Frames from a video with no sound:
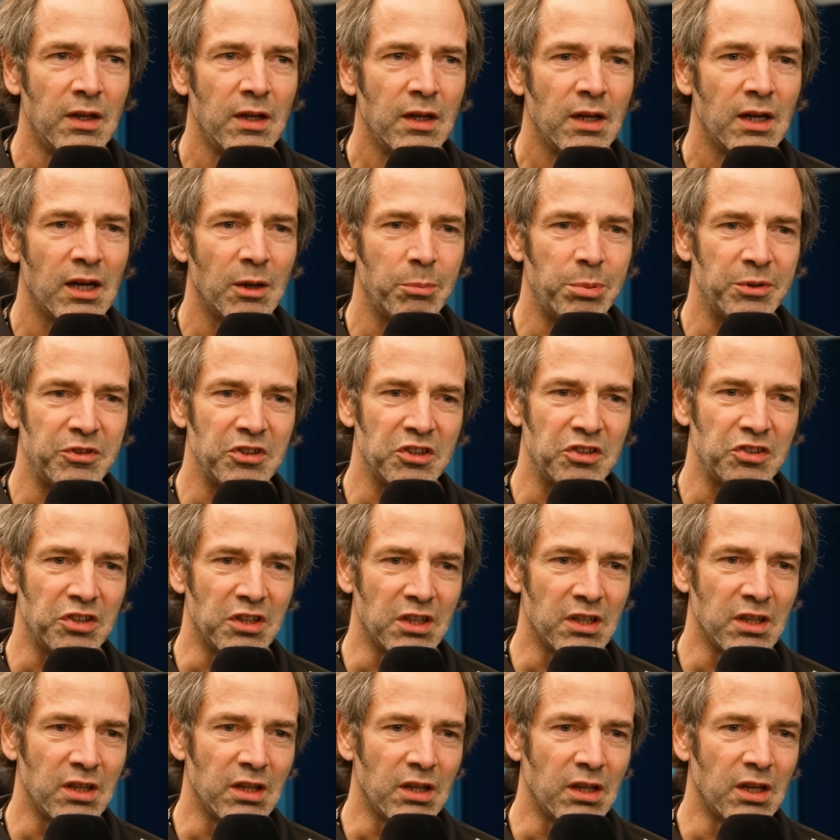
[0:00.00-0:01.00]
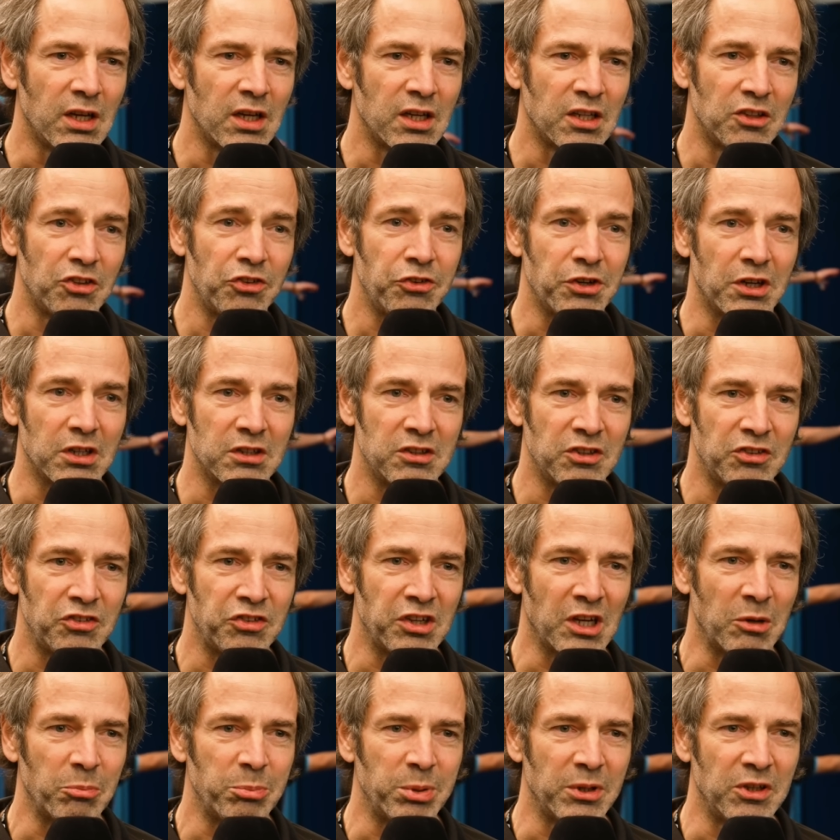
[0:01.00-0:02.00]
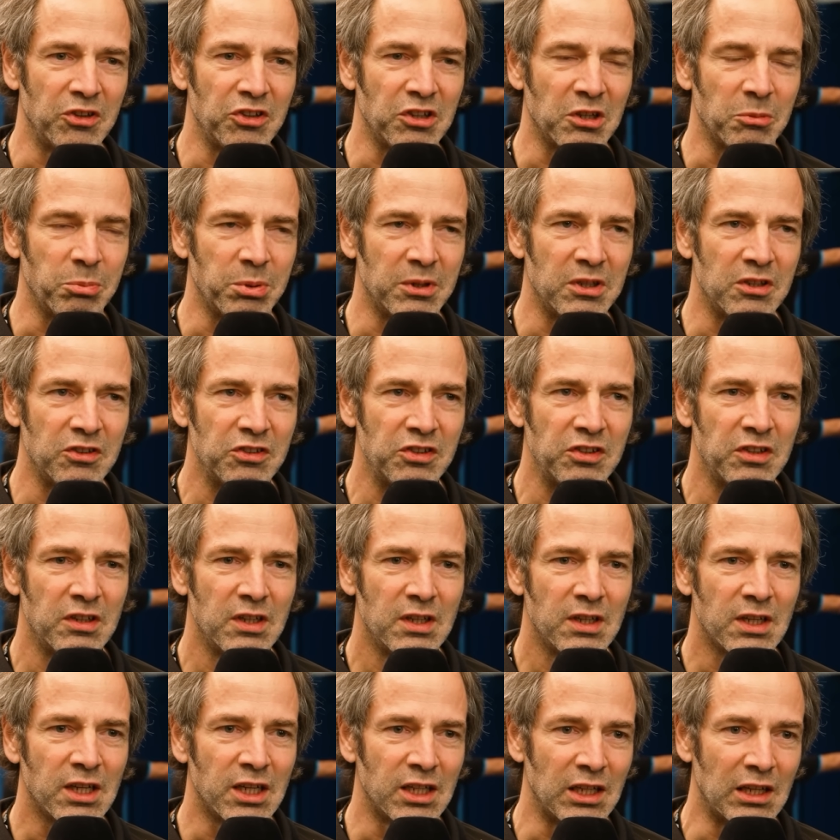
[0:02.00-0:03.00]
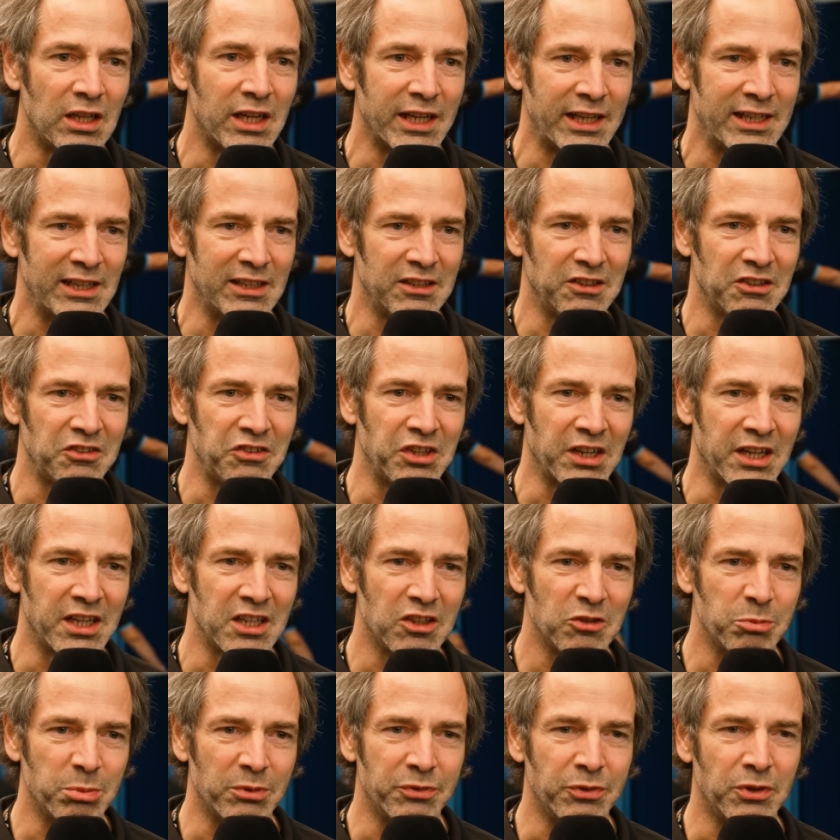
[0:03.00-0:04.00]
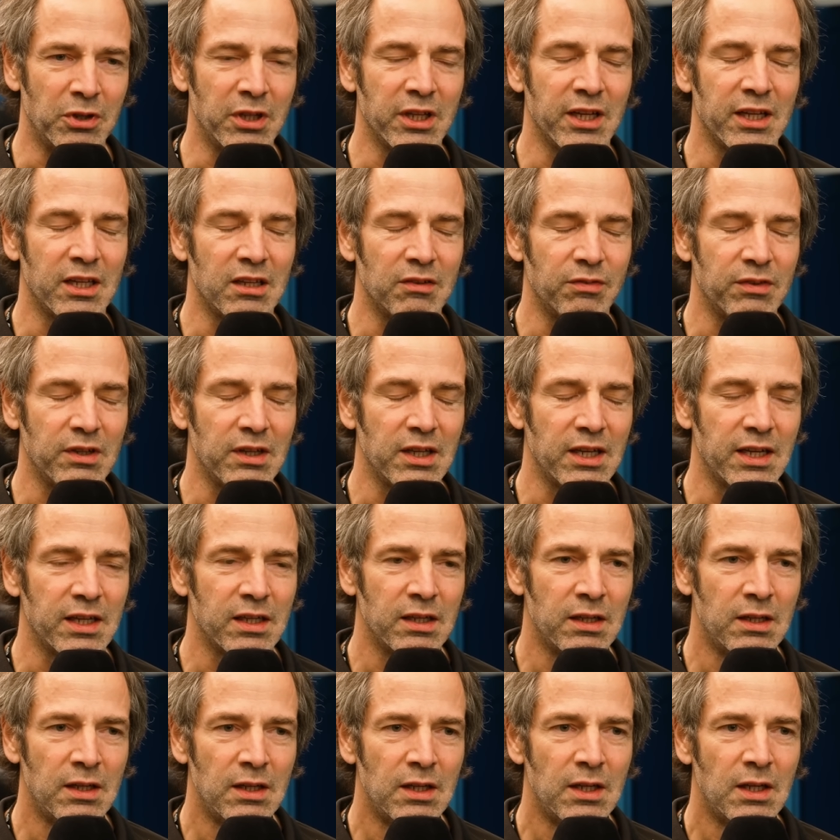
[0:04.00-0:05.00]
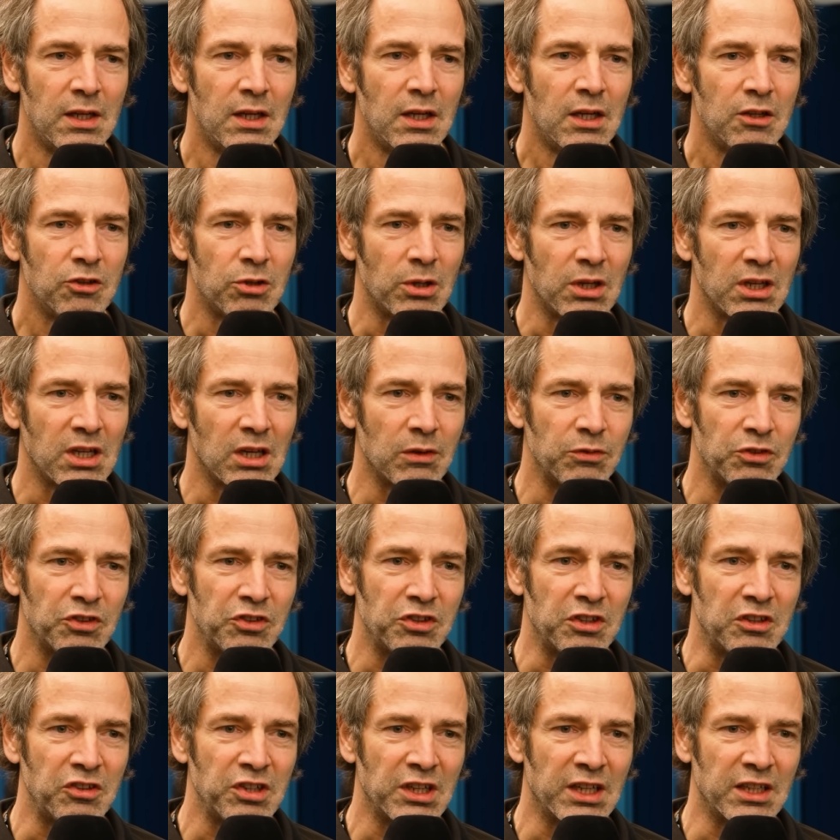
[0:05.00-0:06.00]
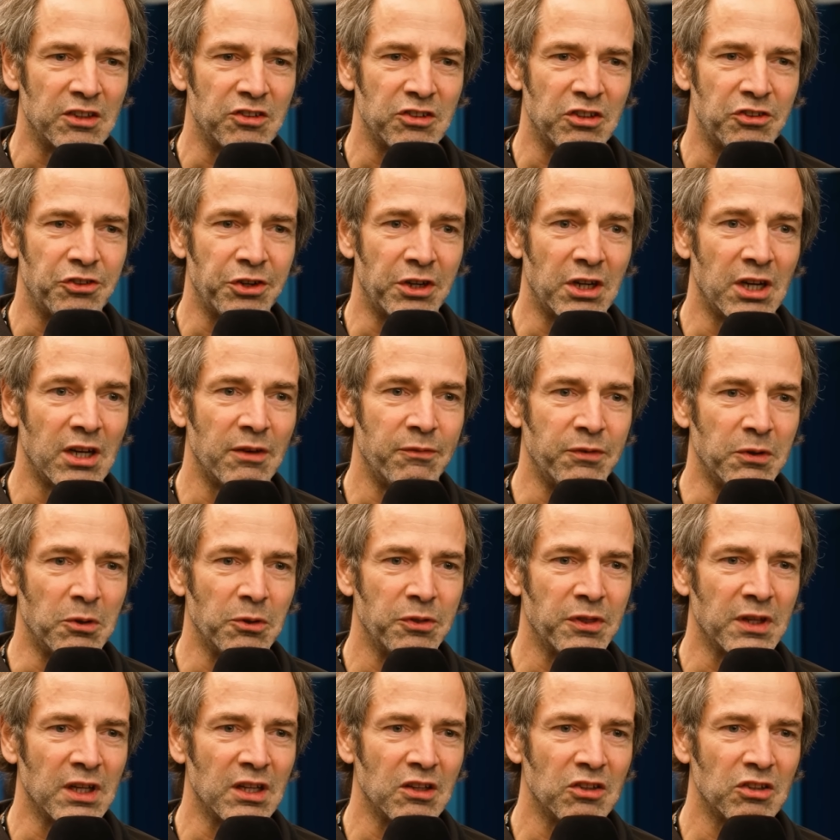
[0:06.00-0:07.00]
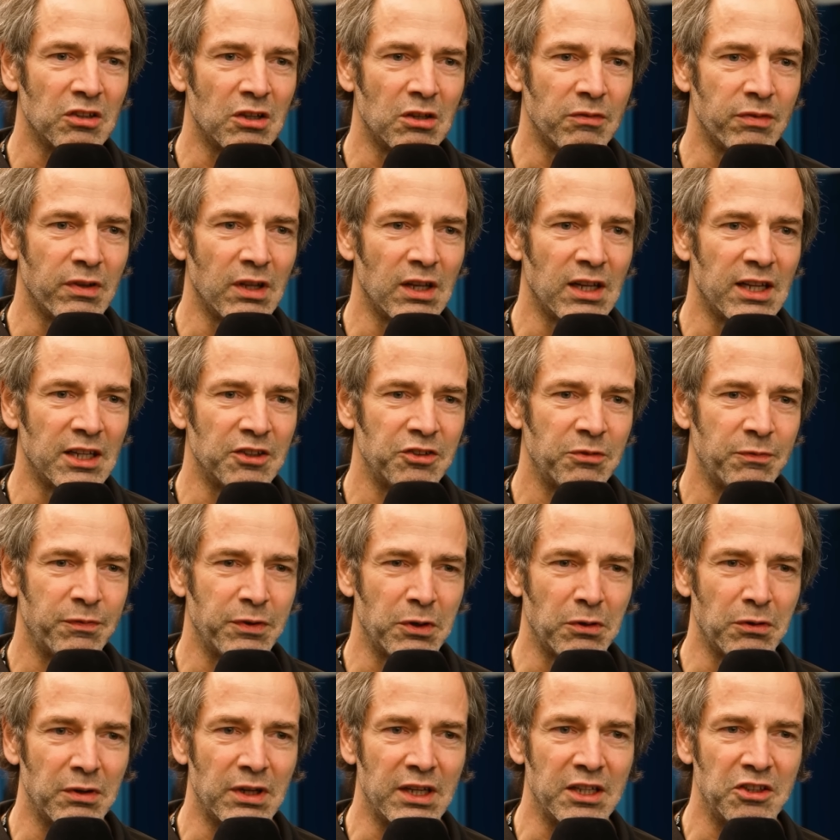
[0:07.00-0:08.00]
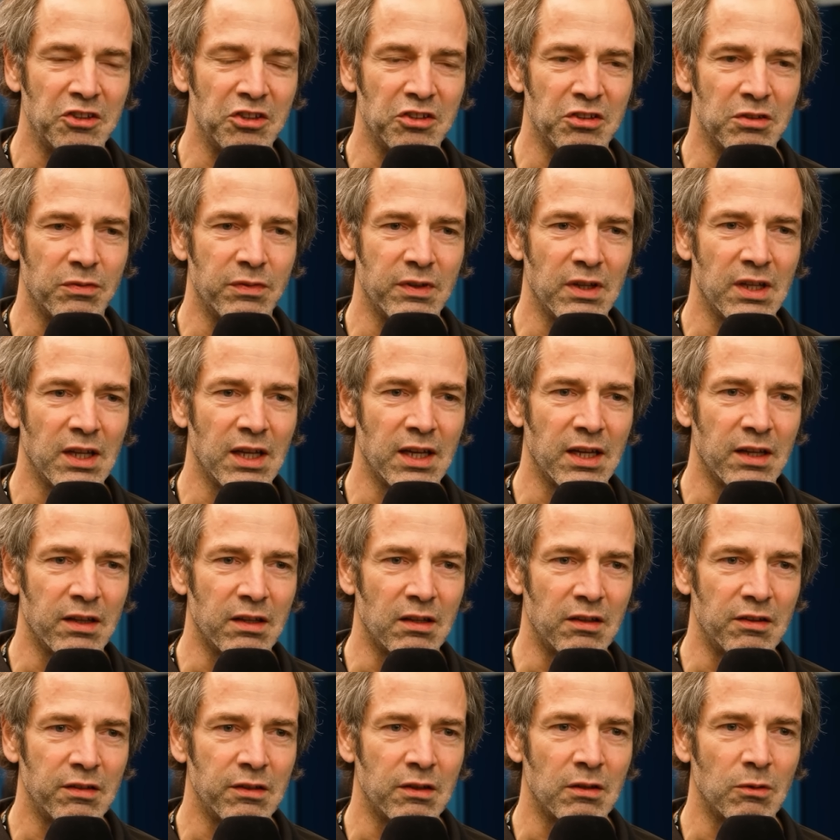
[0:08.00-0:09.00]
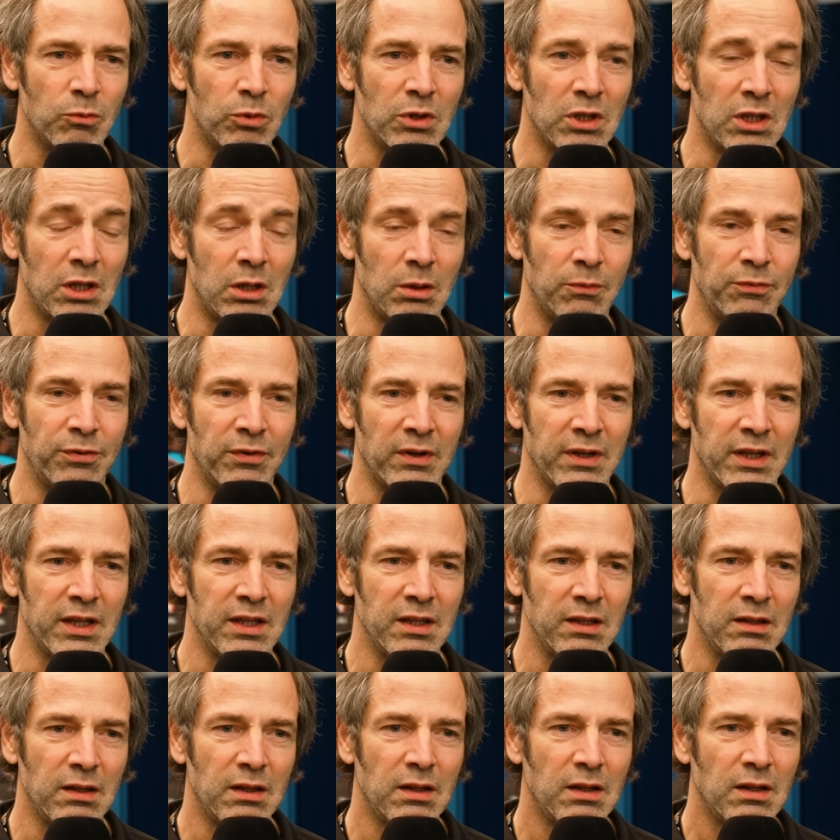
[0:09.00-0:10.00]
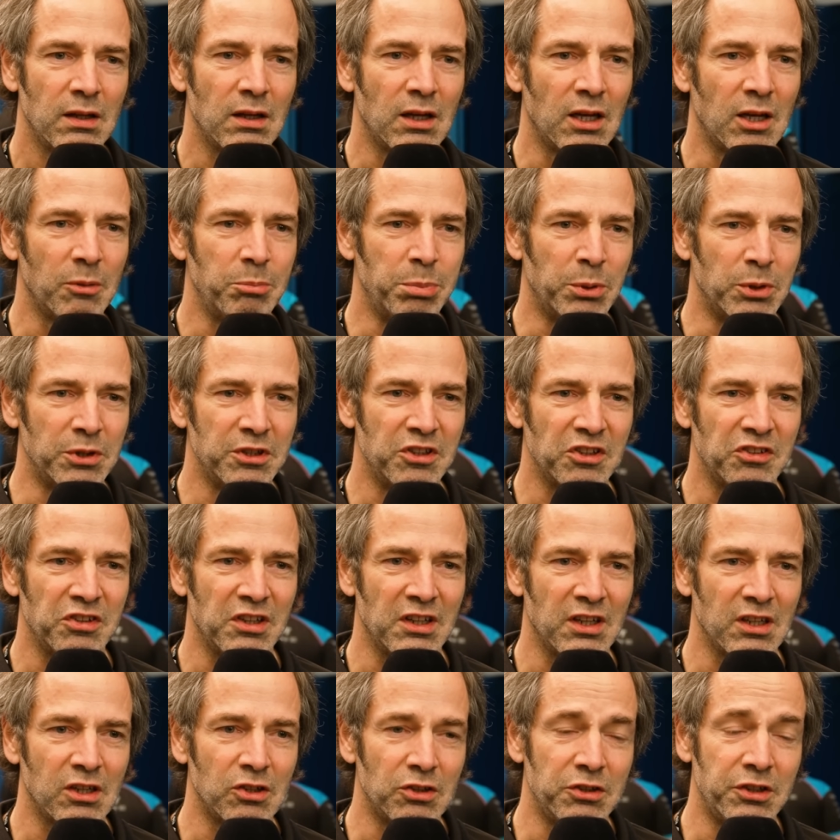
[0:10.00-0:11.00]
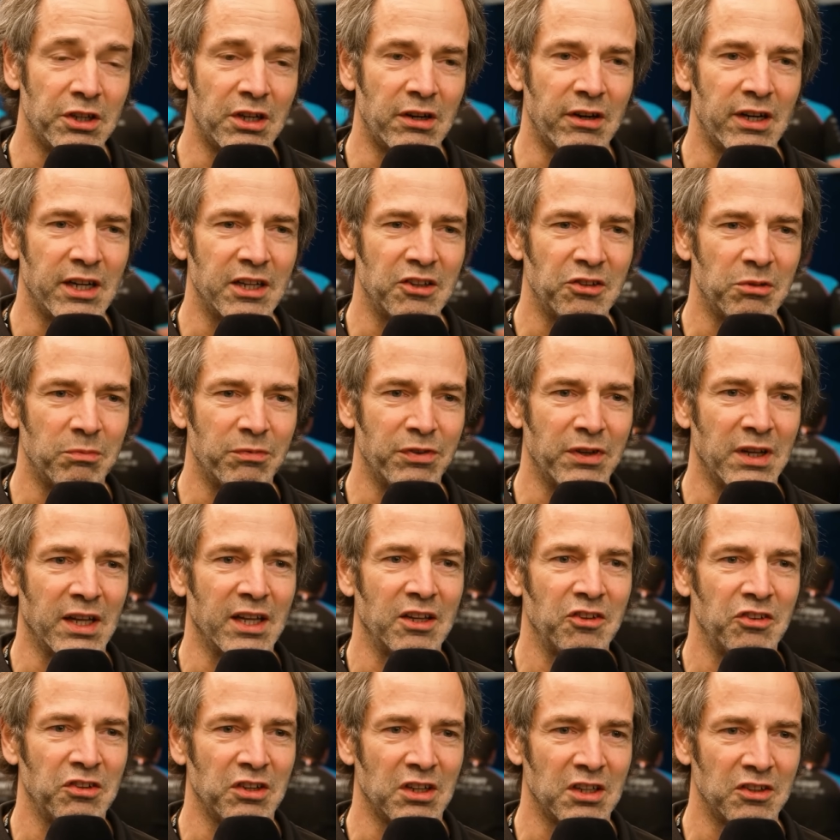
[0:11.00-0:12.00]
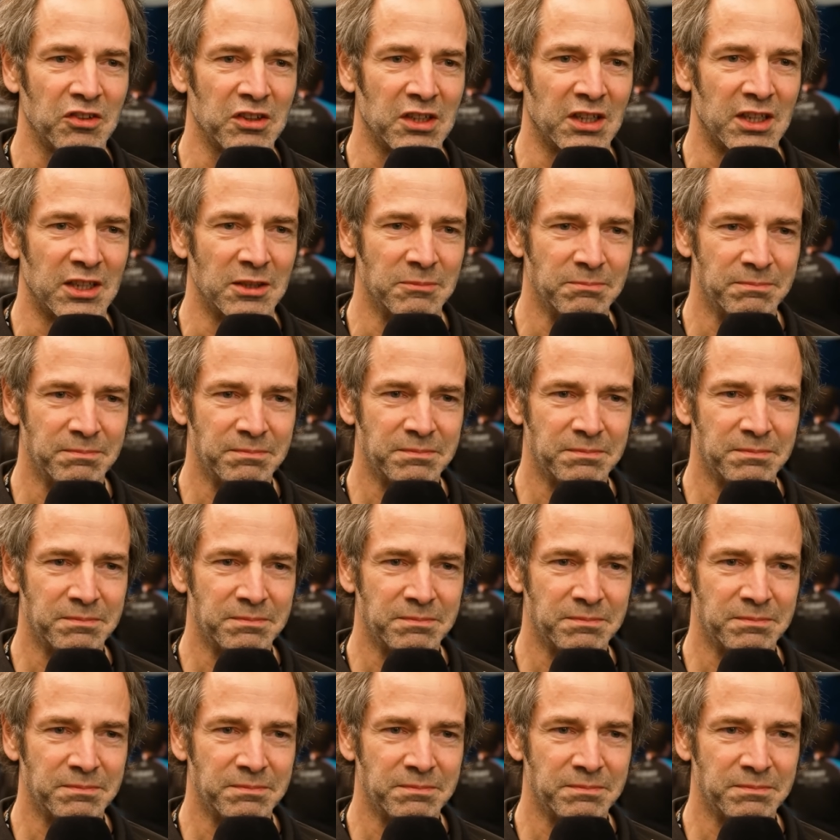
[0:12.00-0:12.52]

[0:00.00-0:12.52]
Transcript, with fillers: our position in the Constructors' Championship is unlikely to change before the end of the year. So it gives us a chance to try a few things over the last few races of the year that, that will hopefully uh, point us in a good direction for next year's car.